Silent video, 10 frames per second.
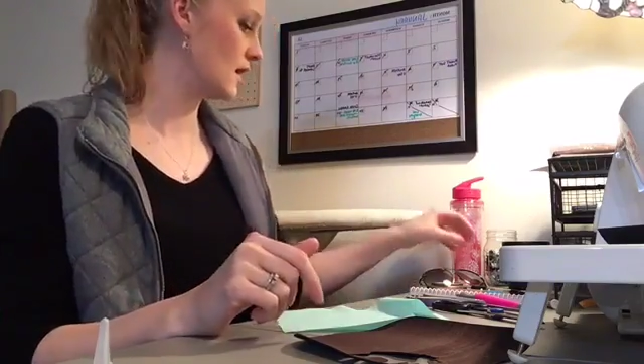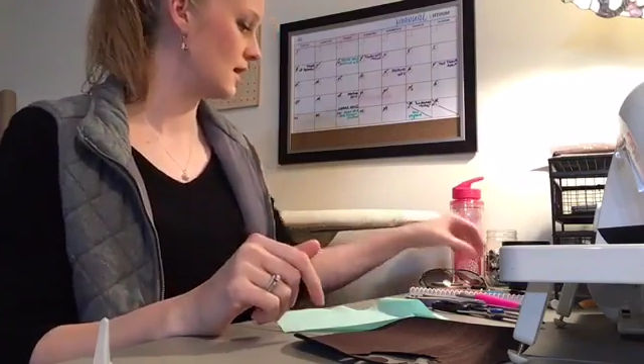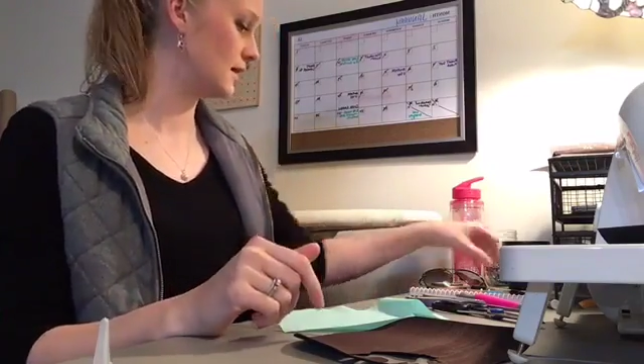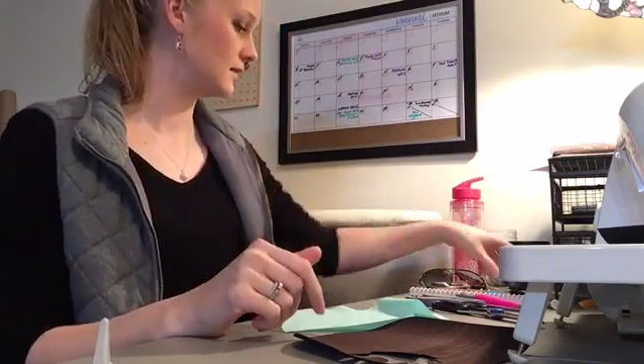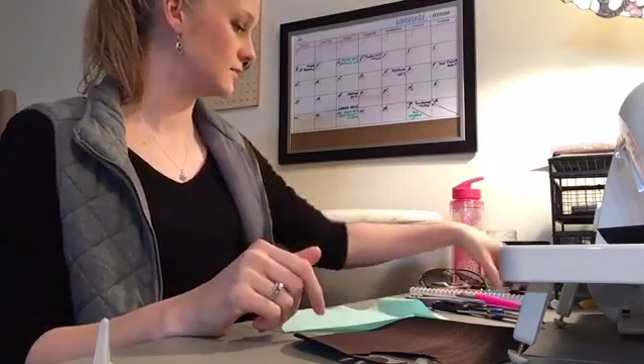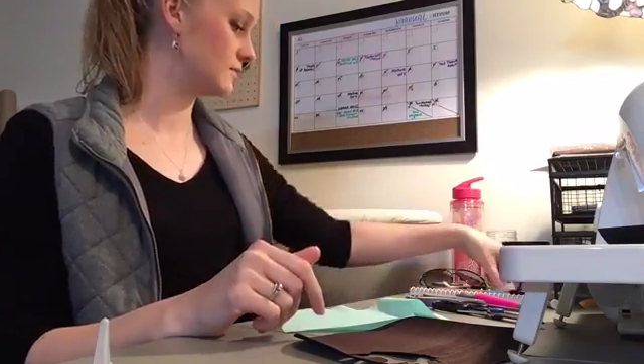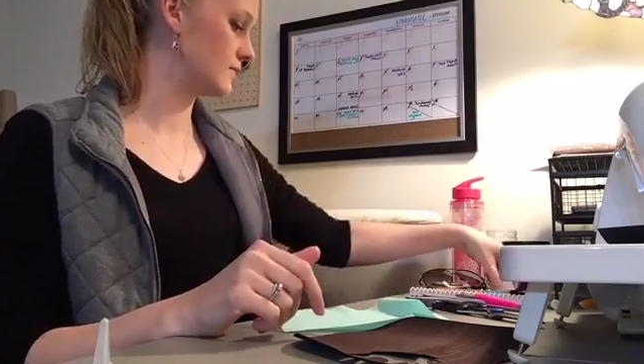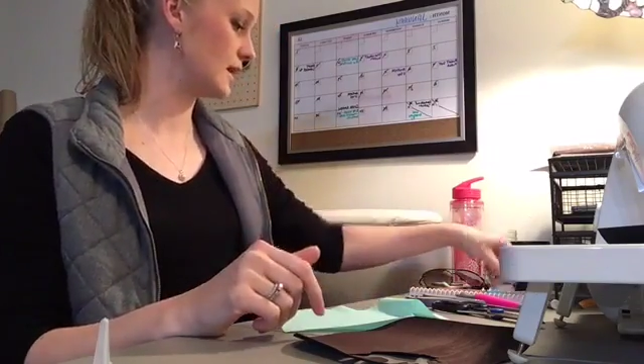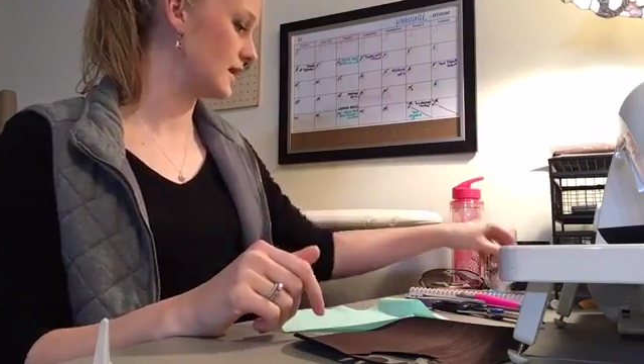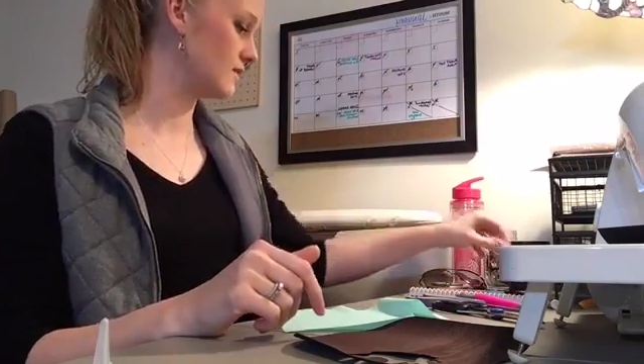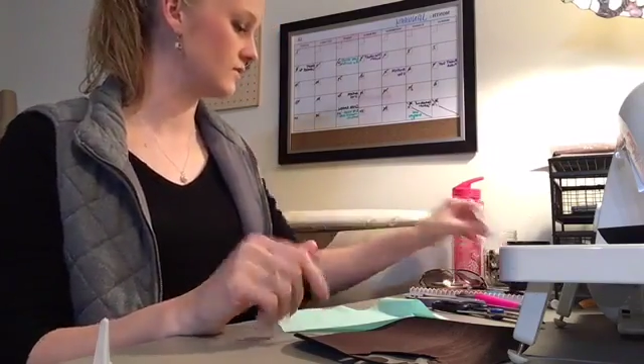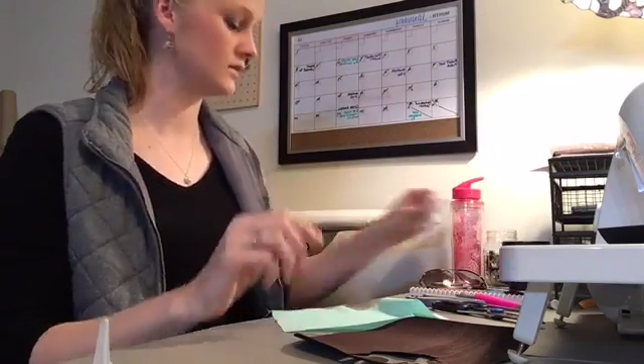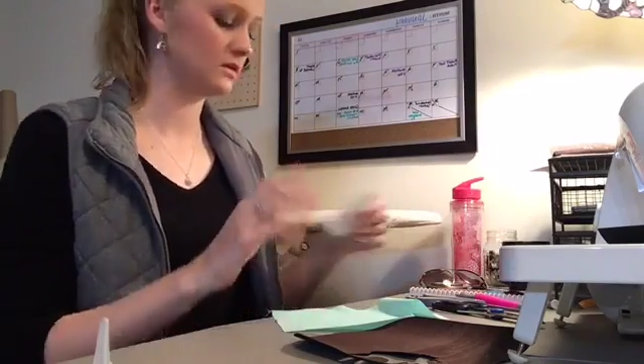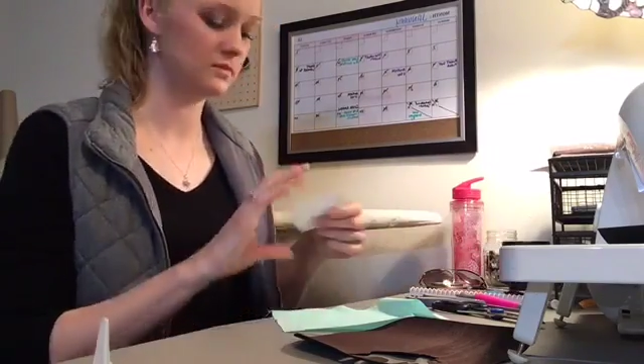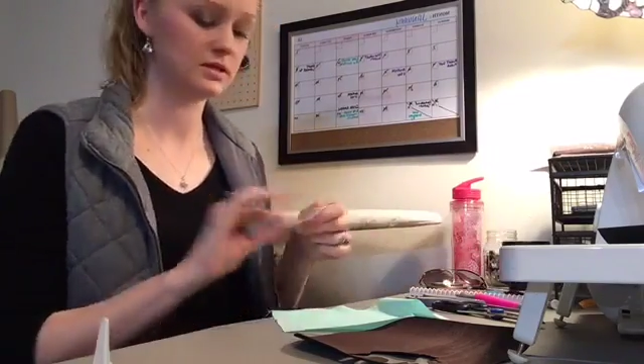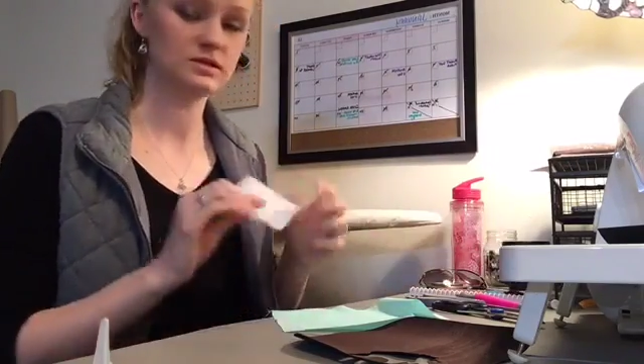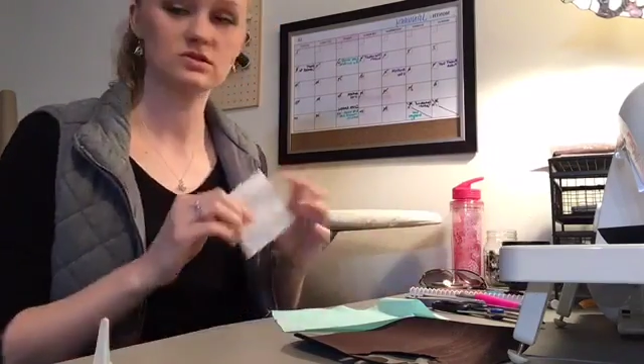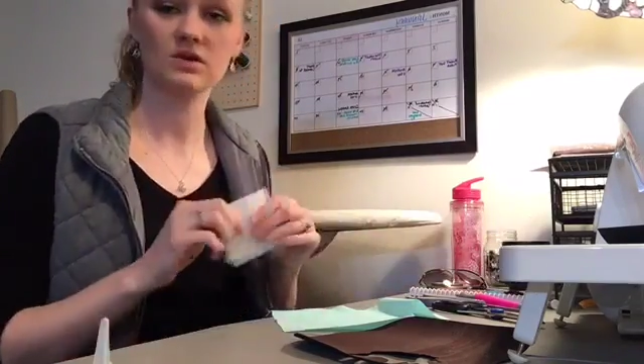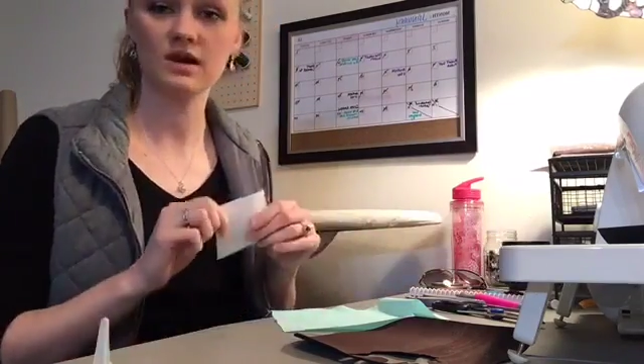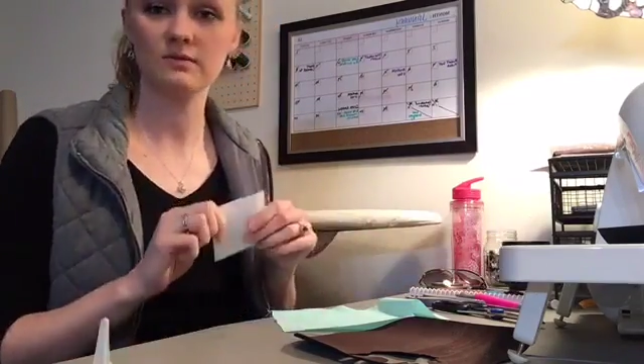I have a little bitty
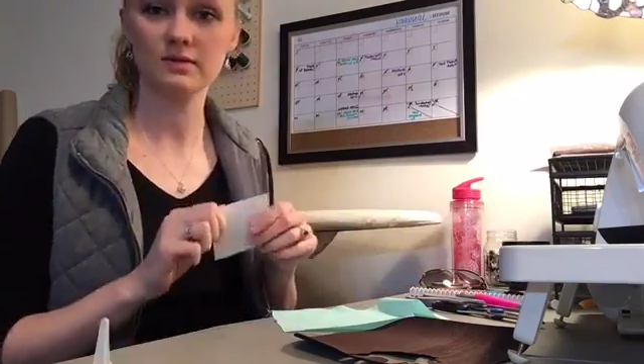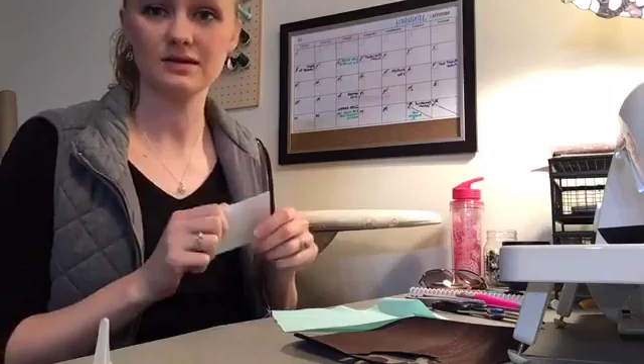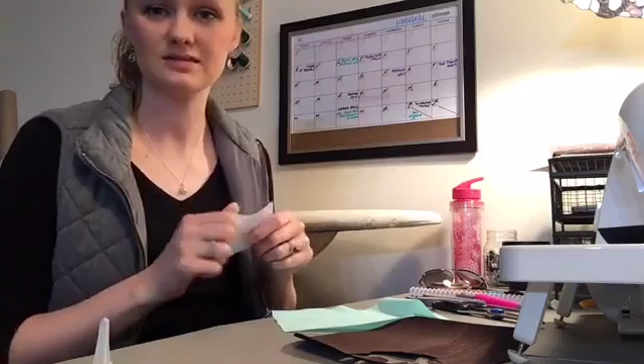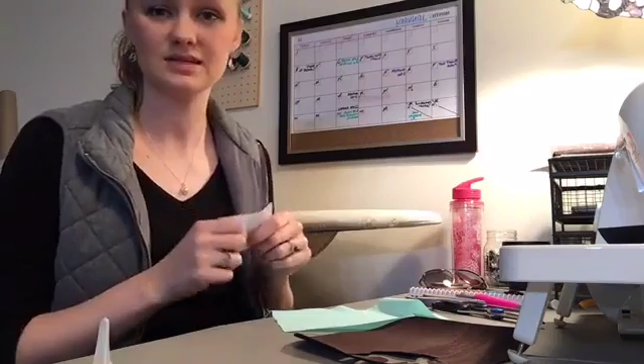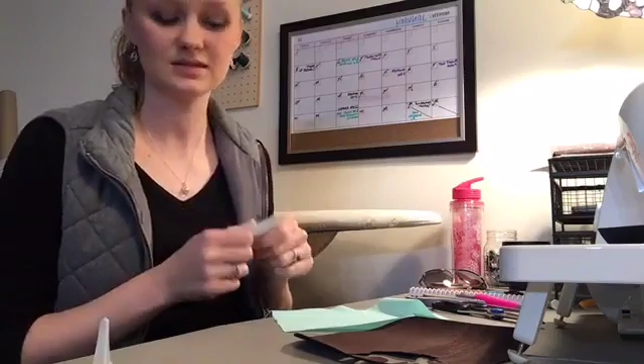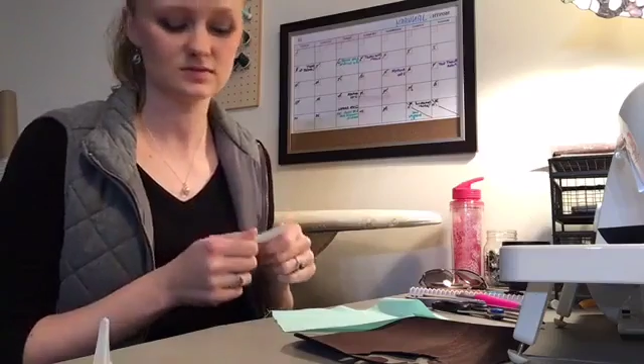scrap piece.